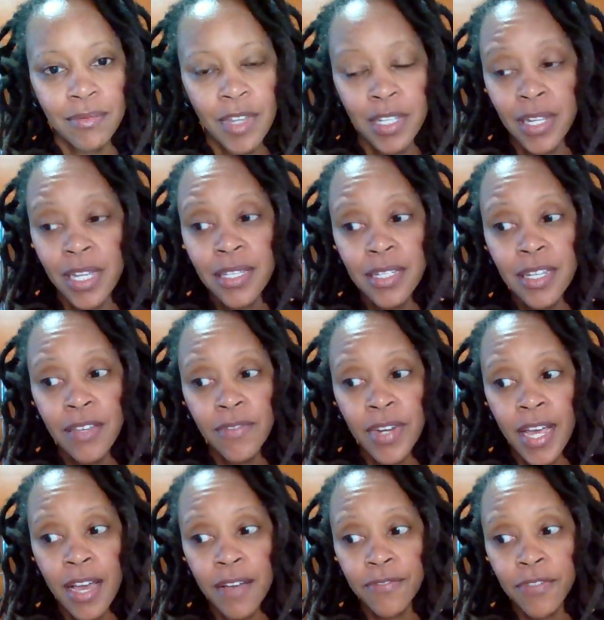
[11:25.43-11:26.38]
It doesn't
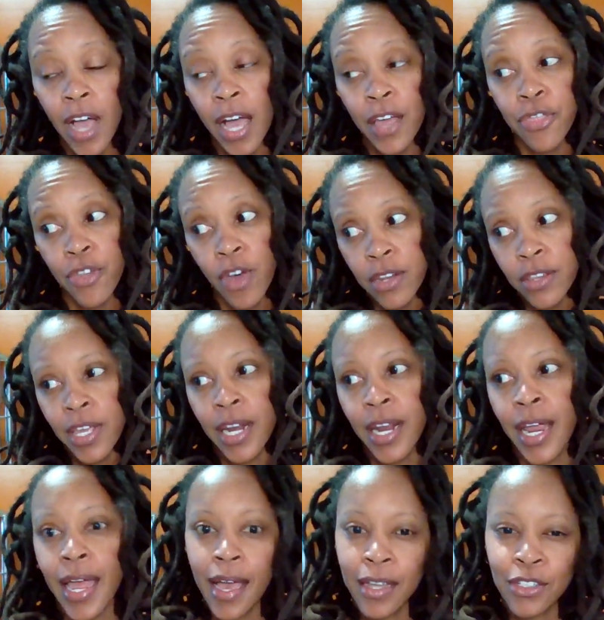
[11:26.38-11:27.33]
even have to, I thought that
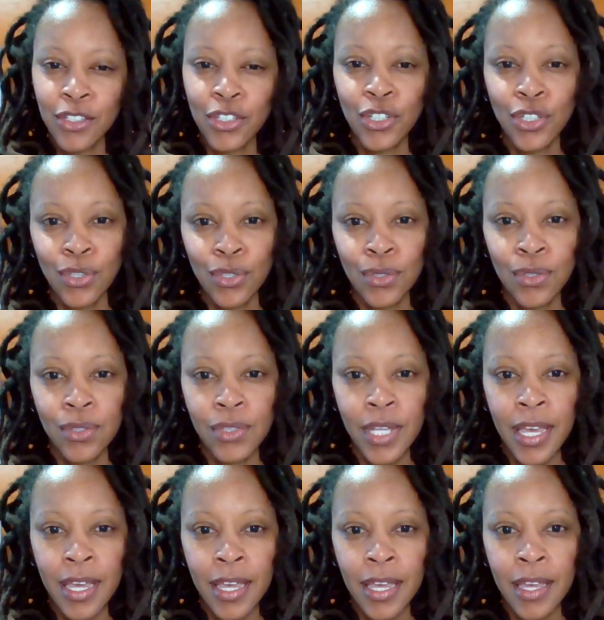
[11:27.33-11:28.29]
I had to use
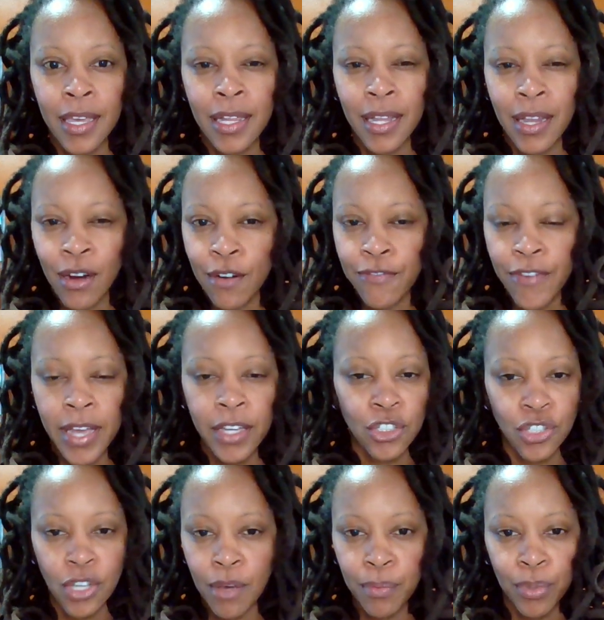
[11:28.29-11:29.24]
a clarifying
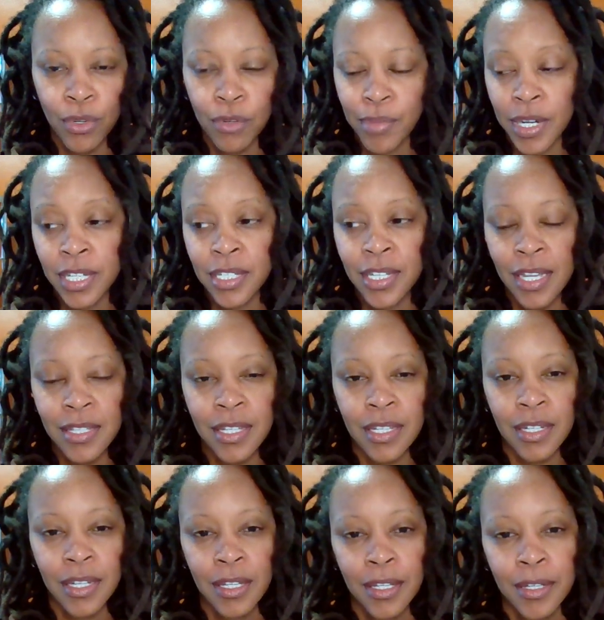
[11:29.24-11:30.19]
shampoo, but it
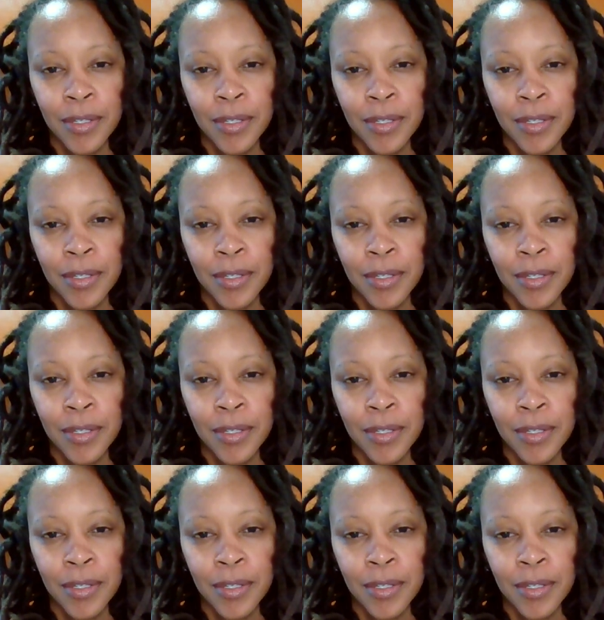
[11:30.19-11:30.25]
doesn't.